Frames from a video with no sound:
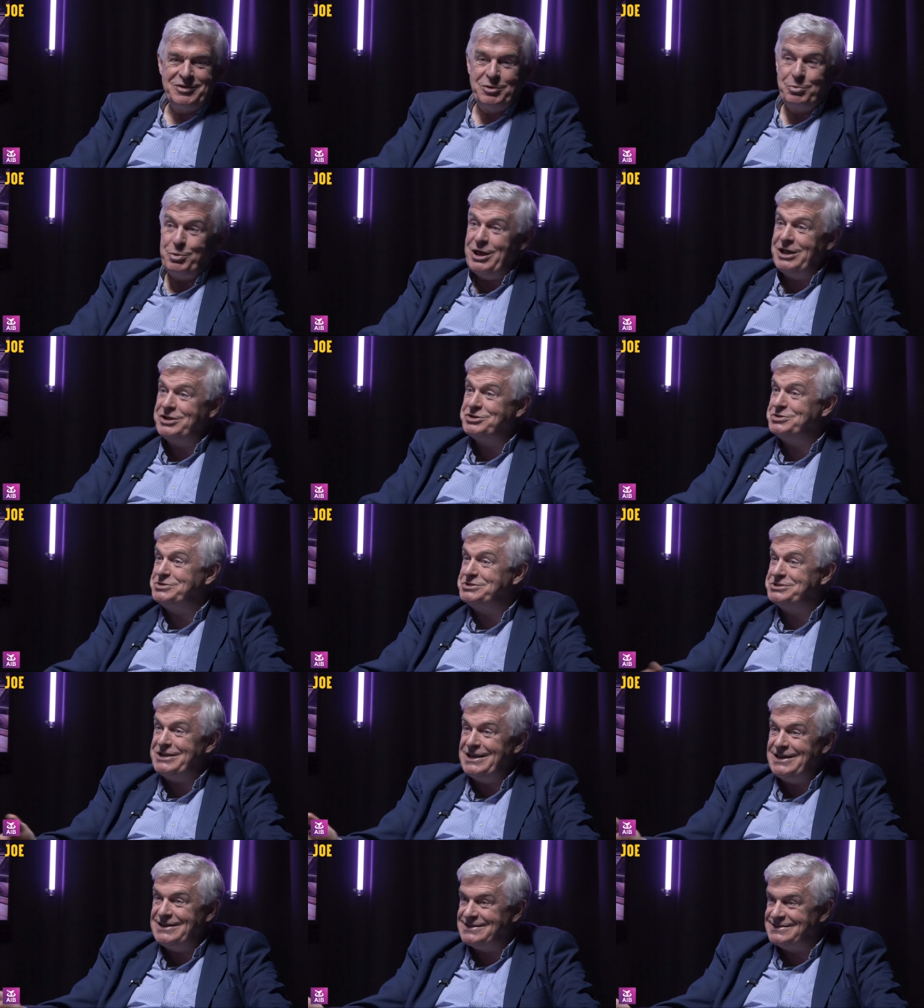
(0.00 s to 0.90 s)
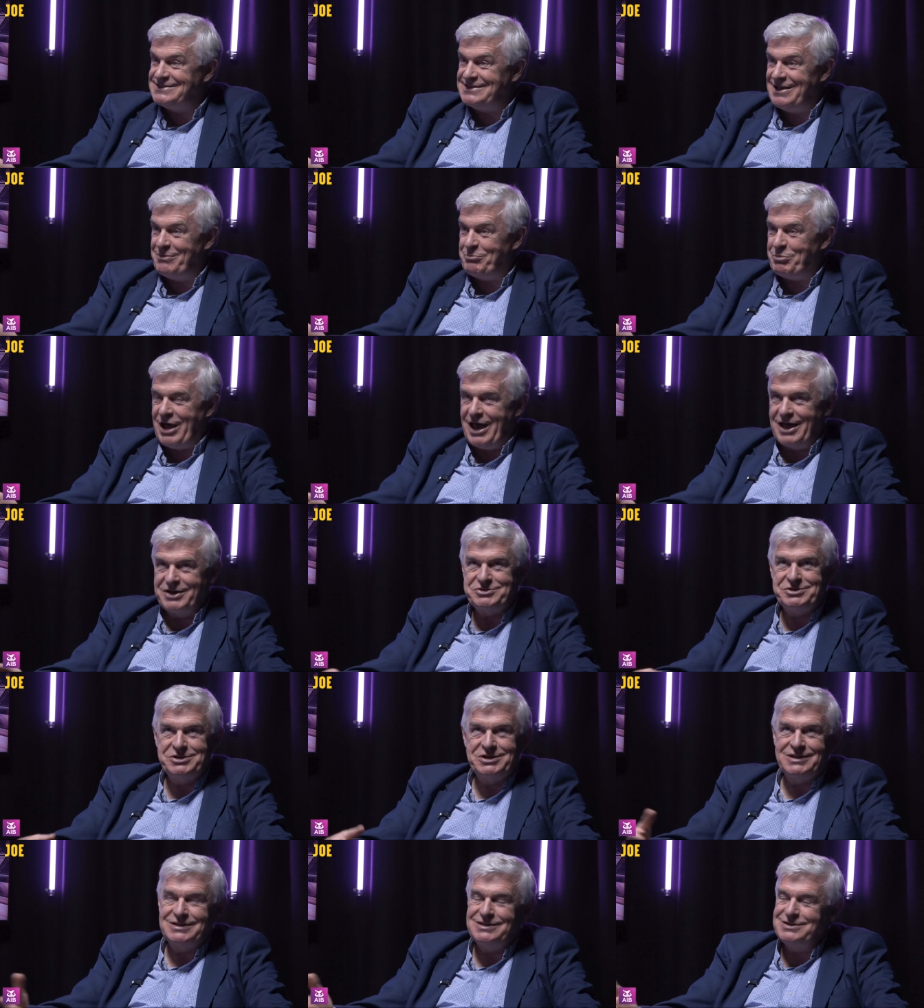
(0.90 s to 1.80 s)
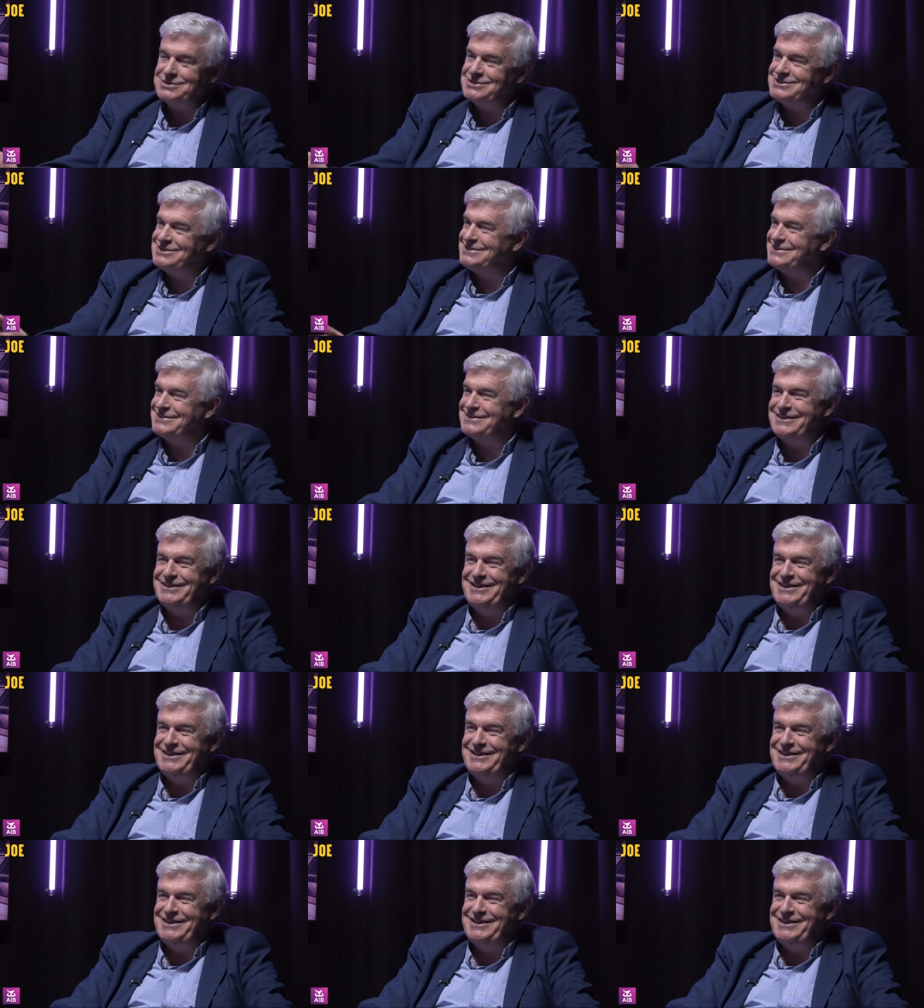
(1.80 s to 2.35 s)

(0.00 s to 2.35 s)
Their patron saint is St. Patrick. There's